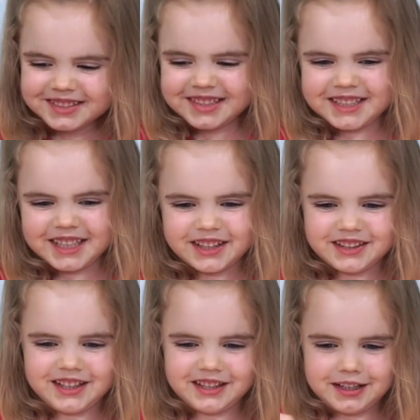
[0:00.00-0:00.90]
See, that's
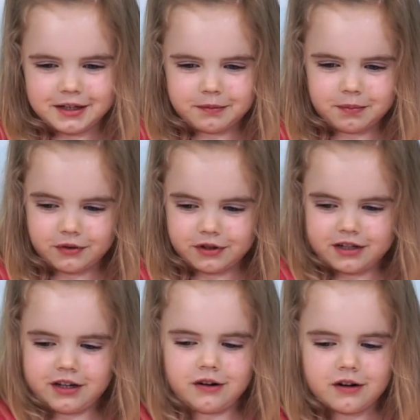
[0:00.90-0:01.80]
easy. Just pull the
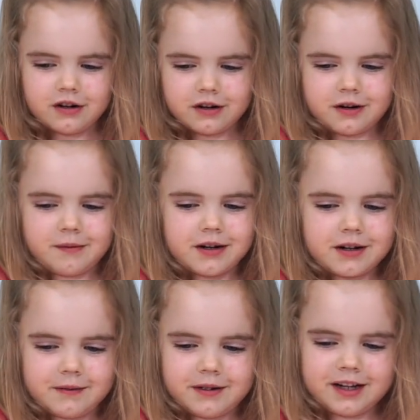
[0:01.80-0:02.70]
tail. Oh, come on,
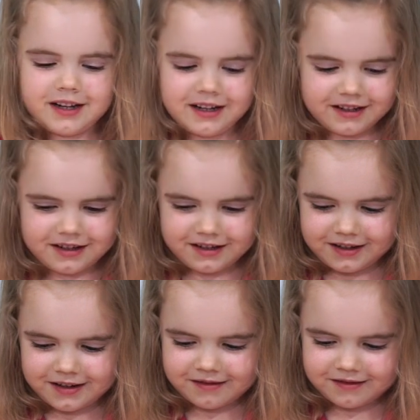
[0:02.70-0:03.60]
come away.
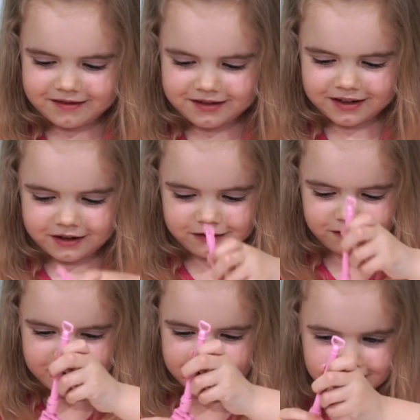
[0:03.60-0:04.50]
Go
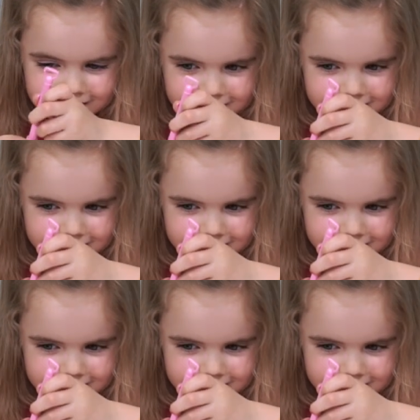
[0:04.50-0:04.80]
away.